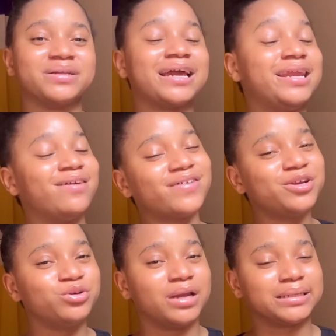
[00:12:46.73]
But I
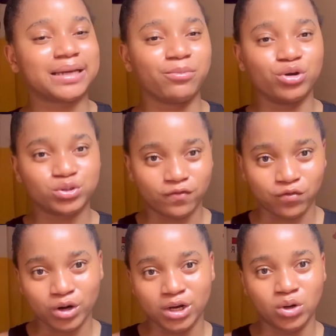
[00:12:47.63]
never knew that I'm going to
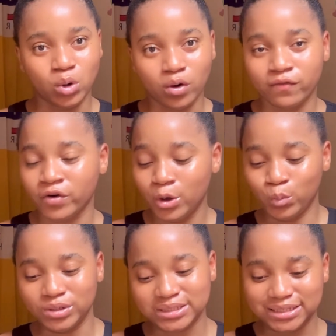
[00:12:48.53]
fall in love
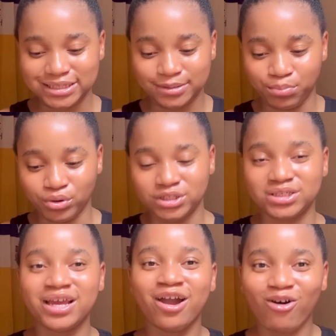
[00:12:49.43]
with this
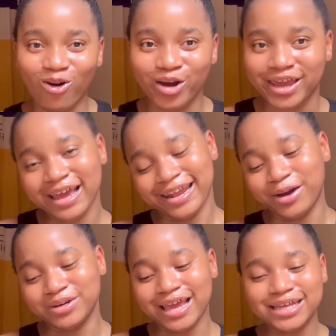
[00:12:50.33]
body oil.
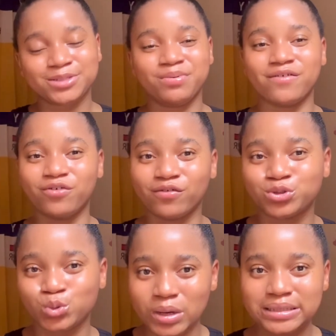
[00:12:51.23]
Now the SPF
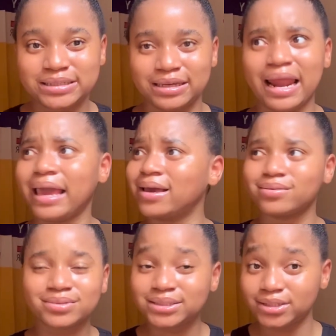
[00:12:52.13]
of 20, like
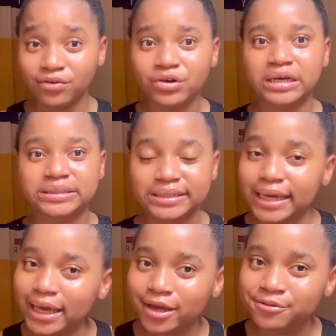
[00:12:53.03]

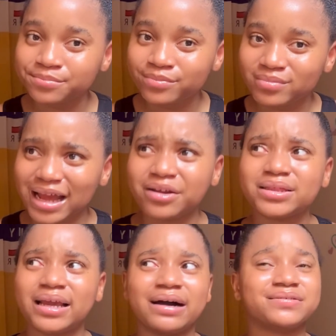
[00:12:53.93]
seriously, I
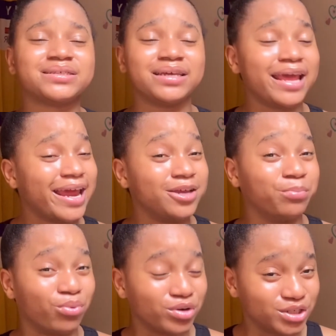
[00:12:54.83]
don't think I've seen
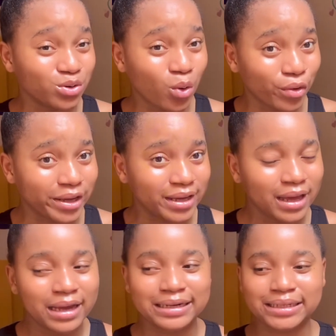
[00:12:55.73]
any body oil
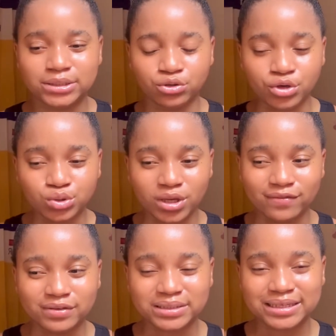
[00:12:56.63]
that is going to
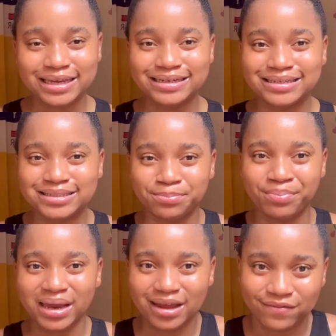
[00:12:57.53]
give your skin these
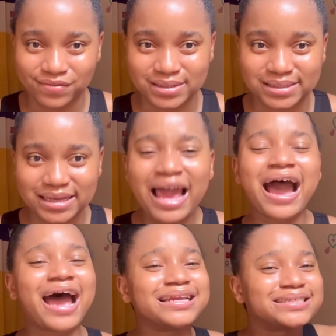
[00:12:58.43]
benefits
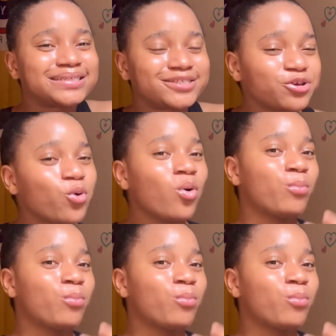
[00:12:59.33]
and still